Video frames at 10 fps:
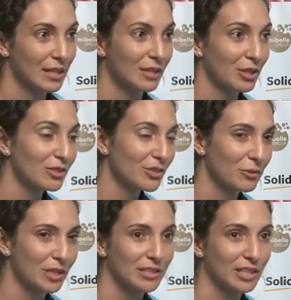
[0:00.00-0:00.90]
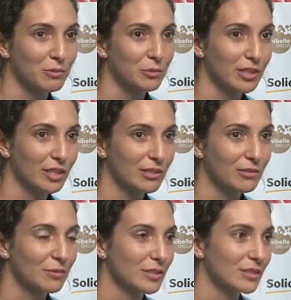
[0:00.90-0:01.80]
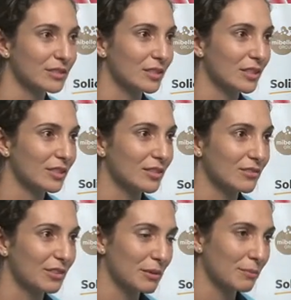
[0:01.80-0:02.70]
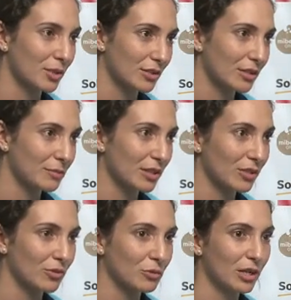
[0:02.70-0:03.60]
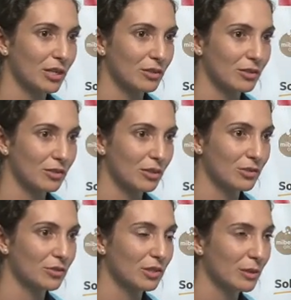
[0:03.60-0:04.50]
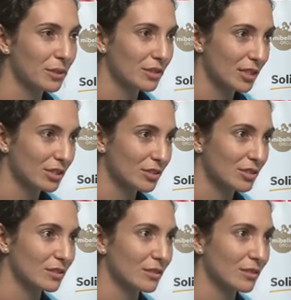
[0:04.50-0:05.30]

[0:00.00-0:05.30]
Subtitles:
And also we are networking, which is very important because we are going to keep in touch with